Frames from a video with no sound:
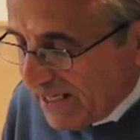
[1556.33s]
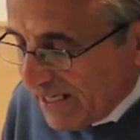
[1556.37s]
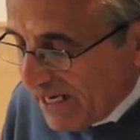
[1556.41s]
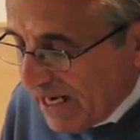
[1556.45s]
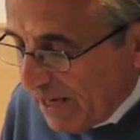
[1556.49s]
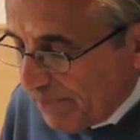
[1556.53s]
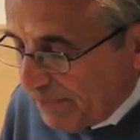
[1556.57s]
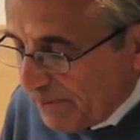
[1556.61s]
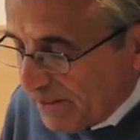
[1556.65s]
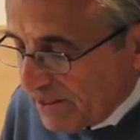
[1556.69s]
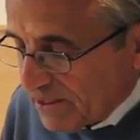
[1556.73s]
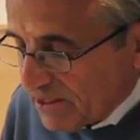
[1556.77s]

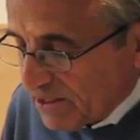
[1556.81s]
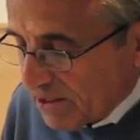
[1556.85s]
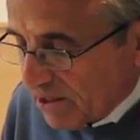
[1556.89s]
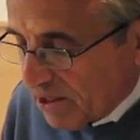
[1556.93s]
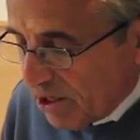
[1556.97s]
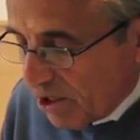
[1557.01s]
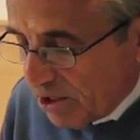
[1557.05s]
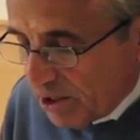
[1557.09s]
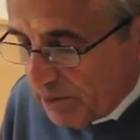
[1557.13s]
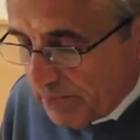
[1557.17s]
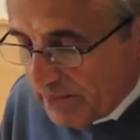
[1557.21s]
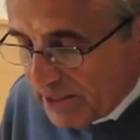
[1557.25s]
capitalist
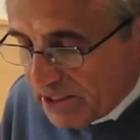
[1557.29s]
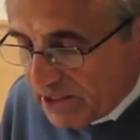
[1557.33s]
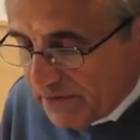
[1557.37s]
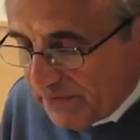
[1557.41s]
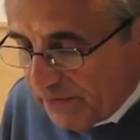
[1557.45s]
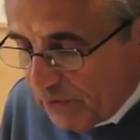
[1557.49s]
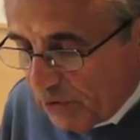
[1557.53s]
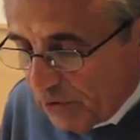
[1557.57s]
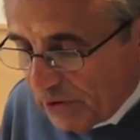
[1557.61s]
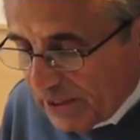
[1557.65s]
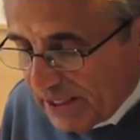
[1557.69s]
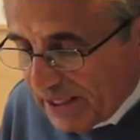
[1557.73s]
economies
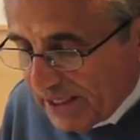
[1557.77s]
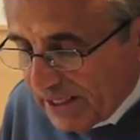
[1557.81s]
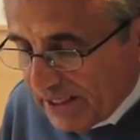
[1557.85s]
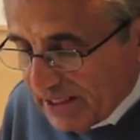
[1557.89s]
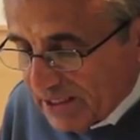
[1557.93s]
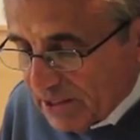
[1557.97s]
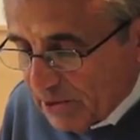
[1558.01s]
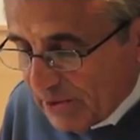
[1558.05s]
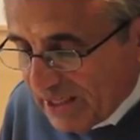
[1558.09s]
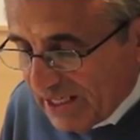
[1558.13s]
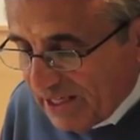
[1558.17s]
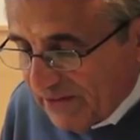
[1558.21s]
falling
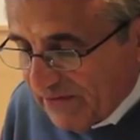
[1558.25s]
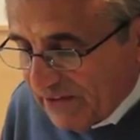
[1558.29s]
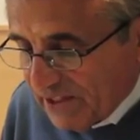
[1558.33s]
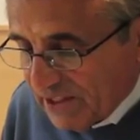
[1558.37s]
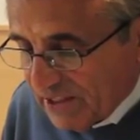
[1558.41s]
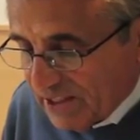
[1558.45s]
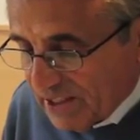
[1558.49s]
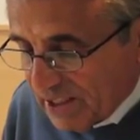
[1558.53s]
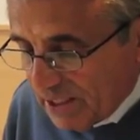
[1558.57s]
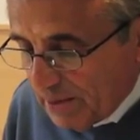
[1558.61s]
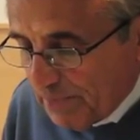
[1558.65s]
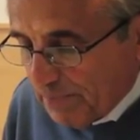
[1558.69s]
into
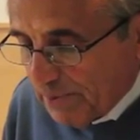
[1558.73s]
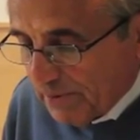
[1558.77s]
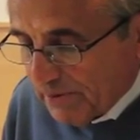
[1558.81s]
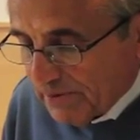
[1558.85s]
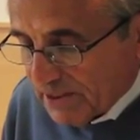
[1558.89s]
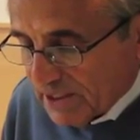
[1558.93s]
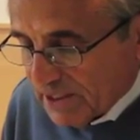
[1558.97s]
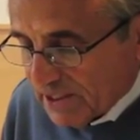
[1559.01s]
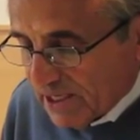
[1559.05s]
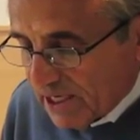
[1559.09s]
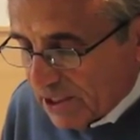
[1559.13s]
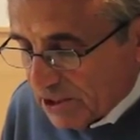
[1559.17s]
even deeper
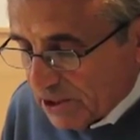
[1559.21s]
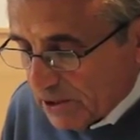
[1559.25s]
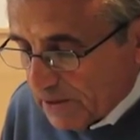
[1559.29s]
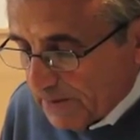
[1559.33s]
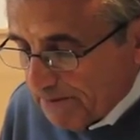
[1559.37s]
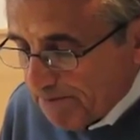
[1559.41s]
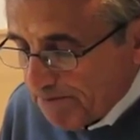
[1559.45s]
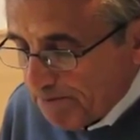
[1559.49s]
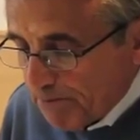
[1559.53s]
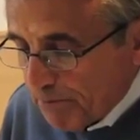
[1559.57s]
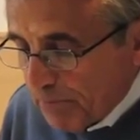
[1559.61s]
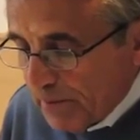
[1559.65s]

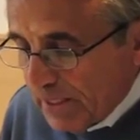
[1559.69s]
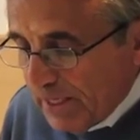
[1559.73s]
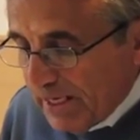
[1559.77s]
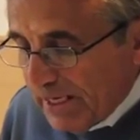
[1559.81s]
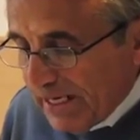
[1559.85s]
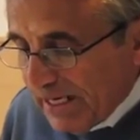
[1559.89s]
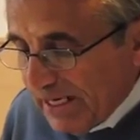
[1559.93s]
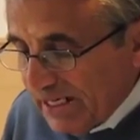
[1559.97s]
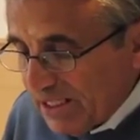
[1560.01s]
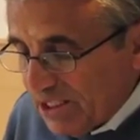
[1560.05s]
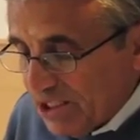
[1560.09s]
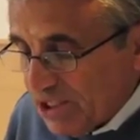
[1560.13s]
recession,
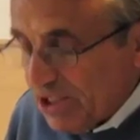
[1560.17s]
in